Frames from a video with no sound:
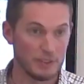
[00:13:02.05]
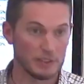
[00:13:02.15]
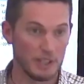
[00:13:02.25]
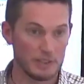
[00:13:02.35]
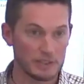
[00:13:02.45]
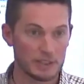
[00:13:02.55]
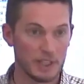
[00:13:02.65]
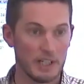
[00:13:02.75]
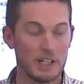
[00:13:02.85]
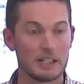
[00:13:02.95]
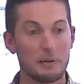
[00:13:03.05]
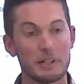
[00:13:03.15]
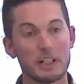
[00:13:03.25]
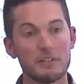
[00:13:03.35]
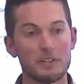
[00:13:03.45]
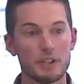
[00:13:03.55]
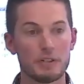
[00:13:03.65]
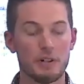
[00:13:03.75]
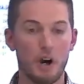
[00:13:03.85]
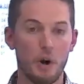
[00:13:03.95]
instance that would give
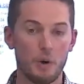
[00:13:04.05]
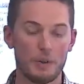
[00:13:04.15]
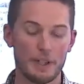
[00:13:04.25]
you all